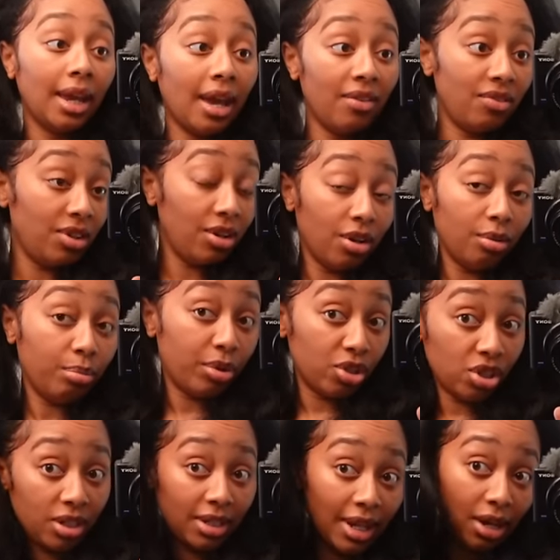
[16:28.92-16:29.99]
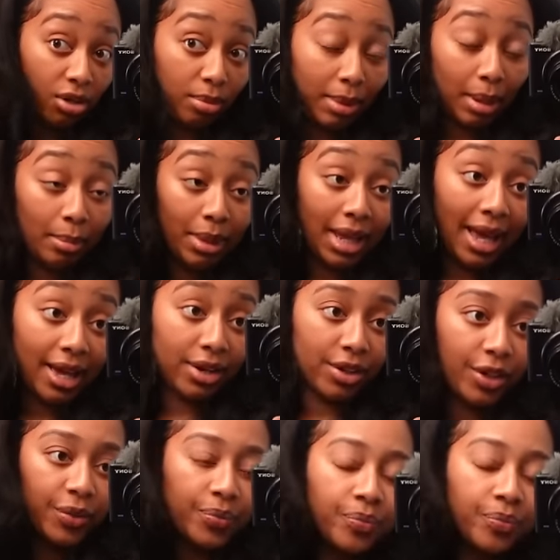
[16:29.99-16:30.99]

heavier and pushing down on my bladder